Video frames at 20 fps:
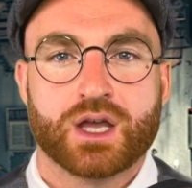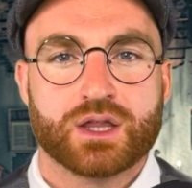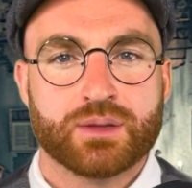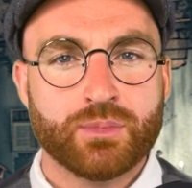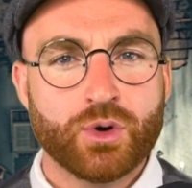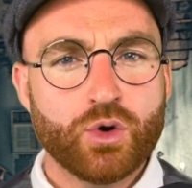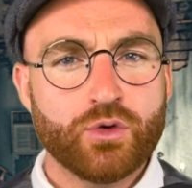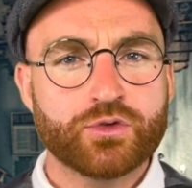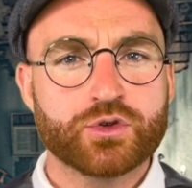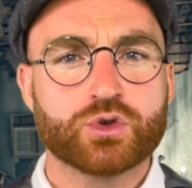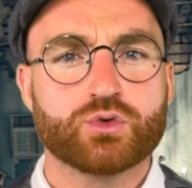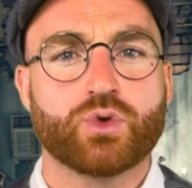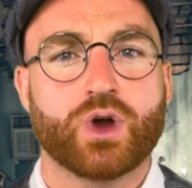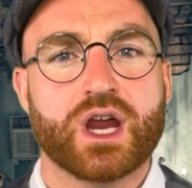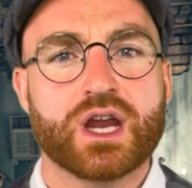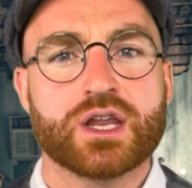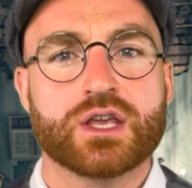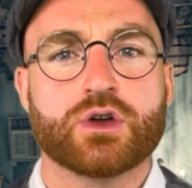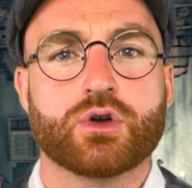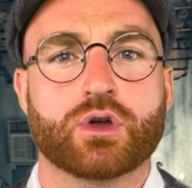The move to
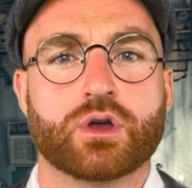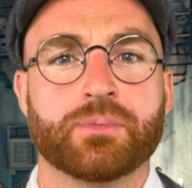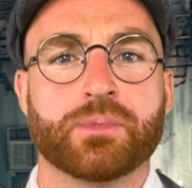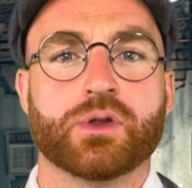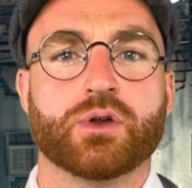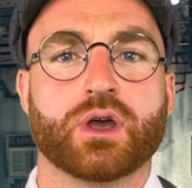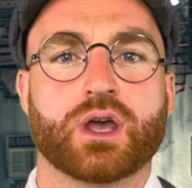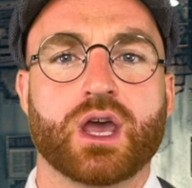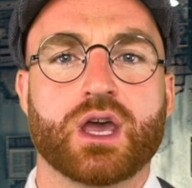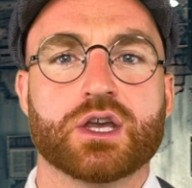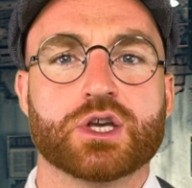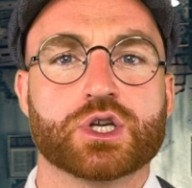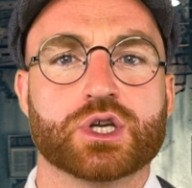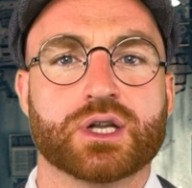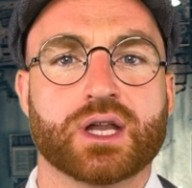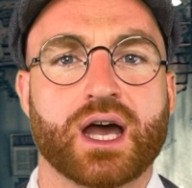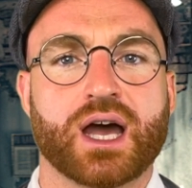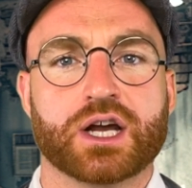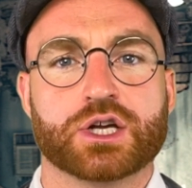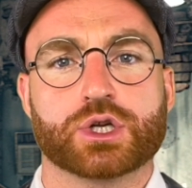radio communication
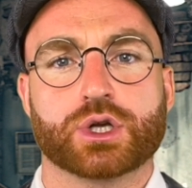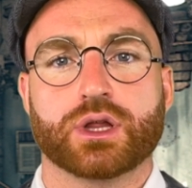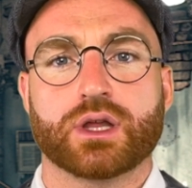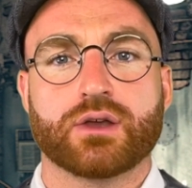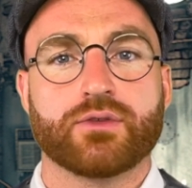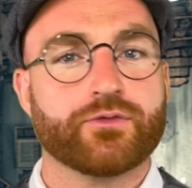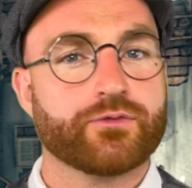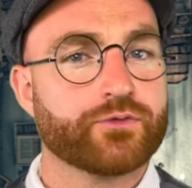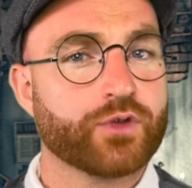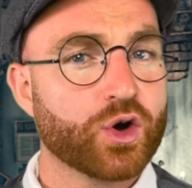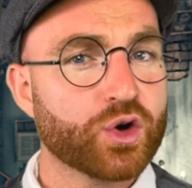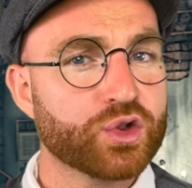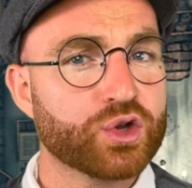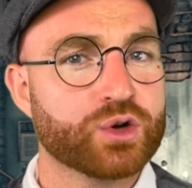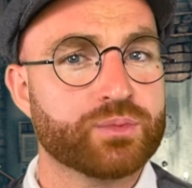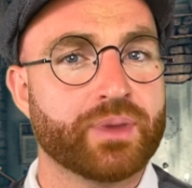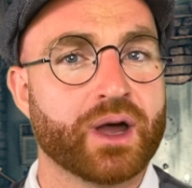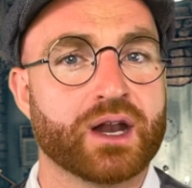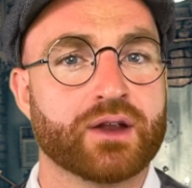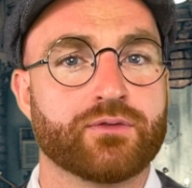actually further
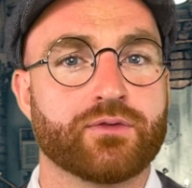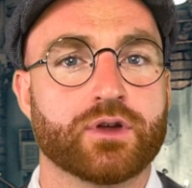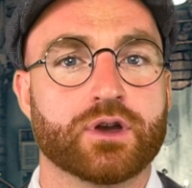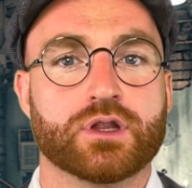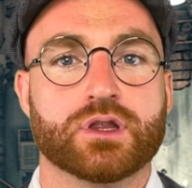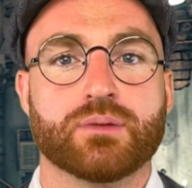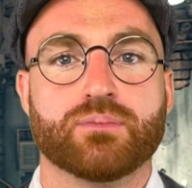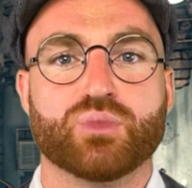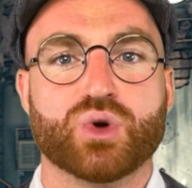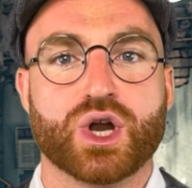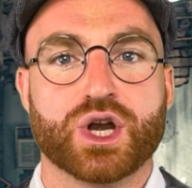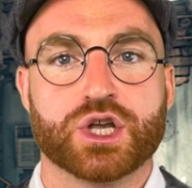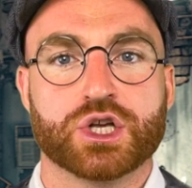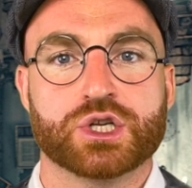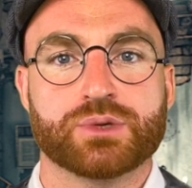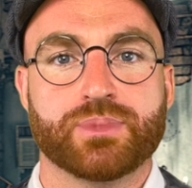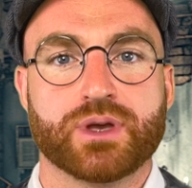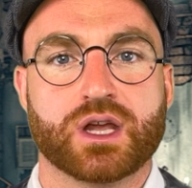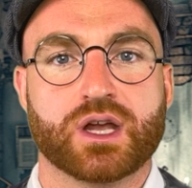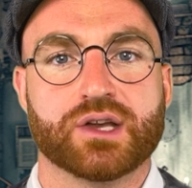benefited the British
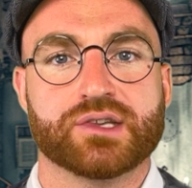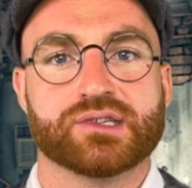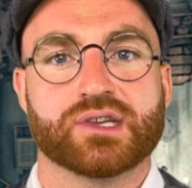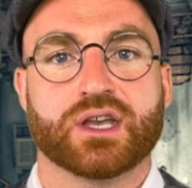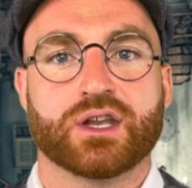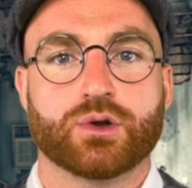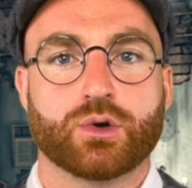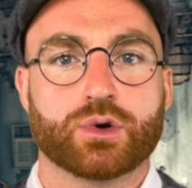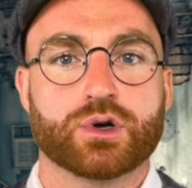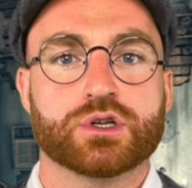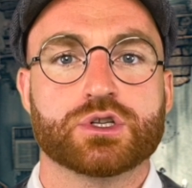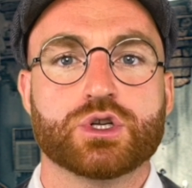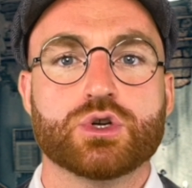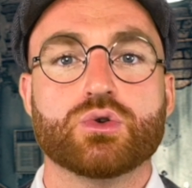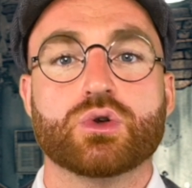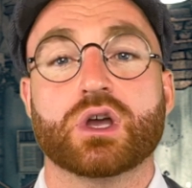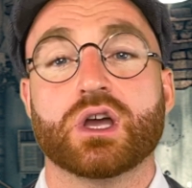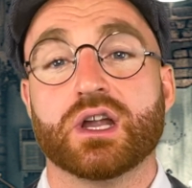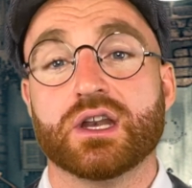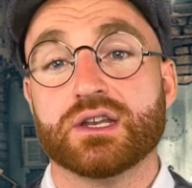because in order to
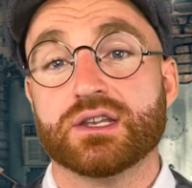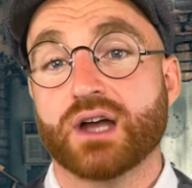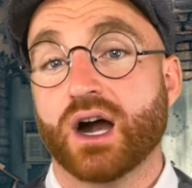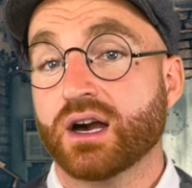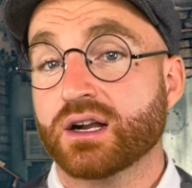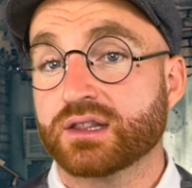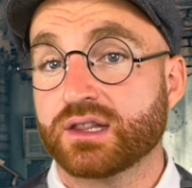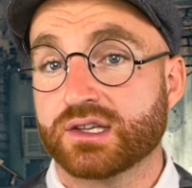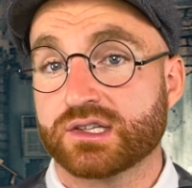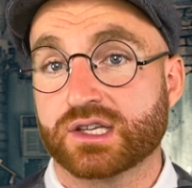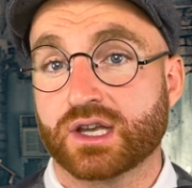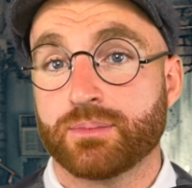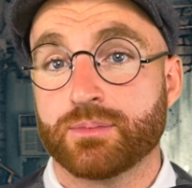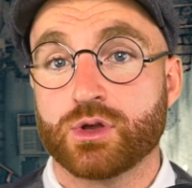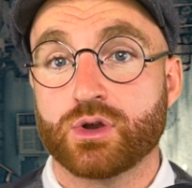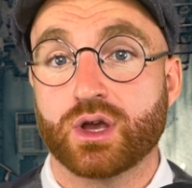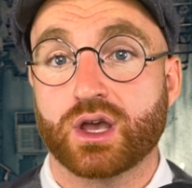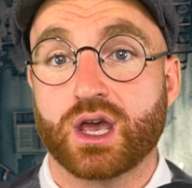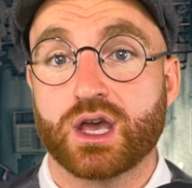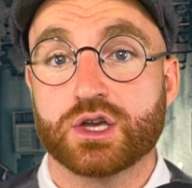conduct this
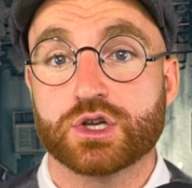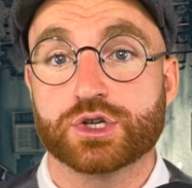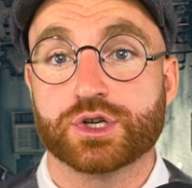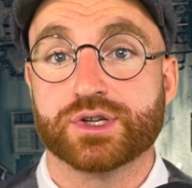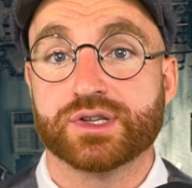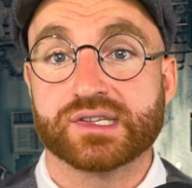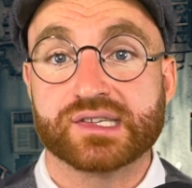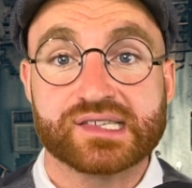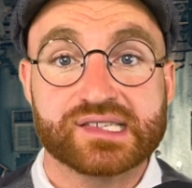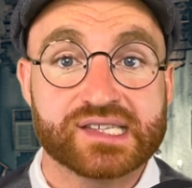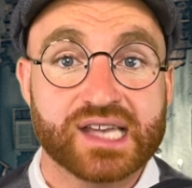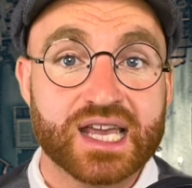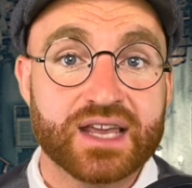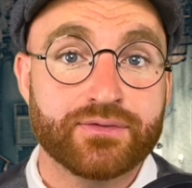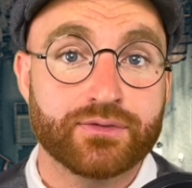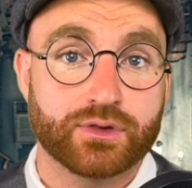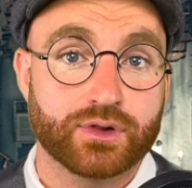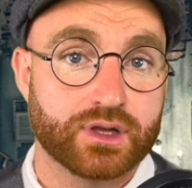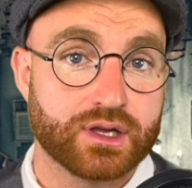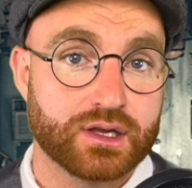communication
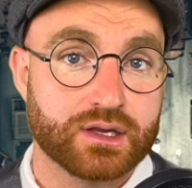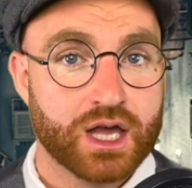safely,